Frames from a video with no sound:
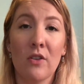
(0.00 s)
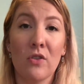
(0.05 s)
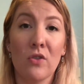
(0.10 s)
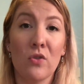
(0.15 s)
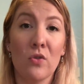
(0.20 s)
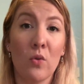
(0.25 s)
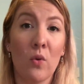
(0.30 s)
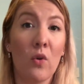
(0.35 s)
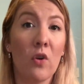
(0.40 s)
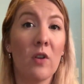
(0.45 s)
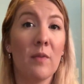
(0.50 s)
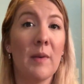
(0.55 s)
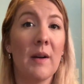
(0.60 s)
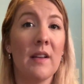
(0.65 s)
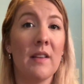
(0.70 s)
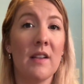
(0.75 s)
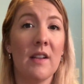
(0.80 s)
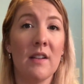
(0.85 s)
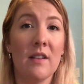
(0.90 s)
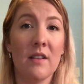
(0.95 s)
sore
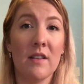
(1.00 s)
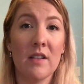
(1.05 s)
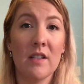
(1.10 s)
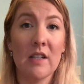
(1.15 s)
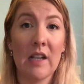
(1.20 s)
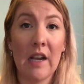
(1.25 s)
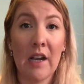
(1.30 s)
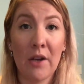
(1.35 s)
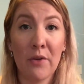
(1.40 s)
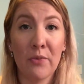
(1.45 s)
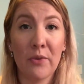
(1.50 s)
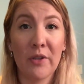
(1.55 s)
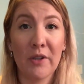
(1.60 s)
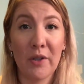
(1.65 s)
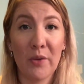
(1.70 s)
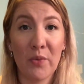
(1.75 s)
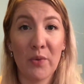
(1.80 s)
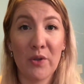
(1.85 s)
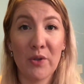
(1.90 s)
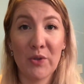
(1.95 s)
by the end of the day. I
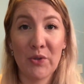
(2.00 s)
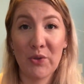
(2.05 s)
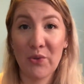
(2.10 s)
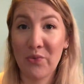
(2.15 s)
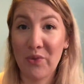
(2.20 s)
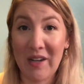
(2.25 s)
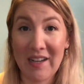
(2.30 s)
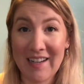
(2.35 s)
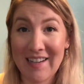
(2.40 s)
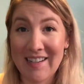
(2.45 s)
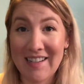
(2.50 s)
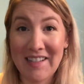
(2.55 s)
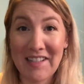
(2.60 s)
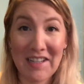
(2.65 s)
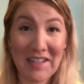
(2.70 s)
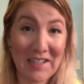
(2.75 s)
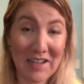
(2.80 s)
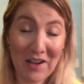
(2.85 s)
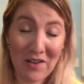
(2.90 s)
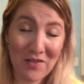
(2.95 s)
really was ready to
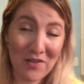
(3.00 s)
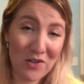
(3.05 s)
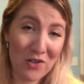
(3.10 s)
sit down